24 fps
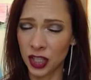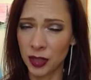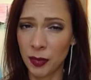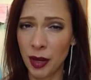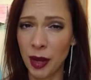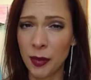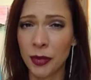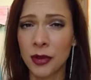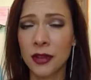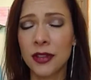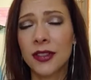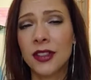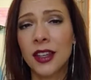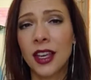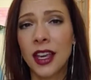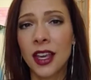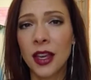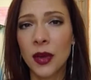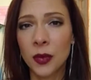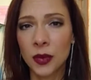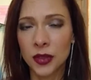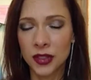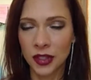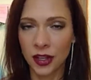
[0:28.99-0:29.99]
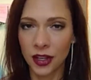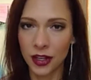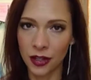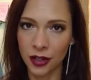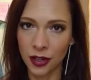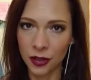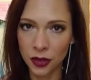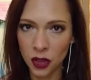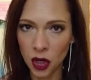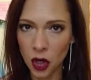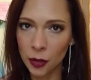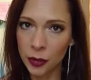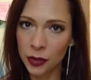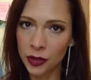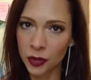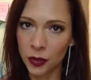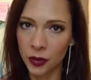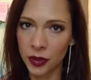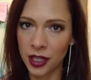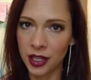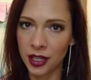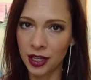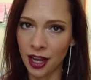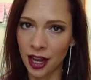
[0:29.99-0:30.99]
My birthday was on October
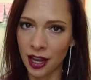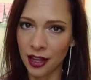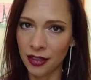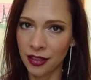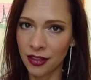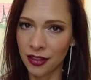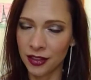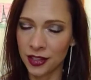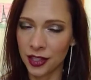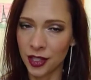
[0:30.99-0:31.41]
29th,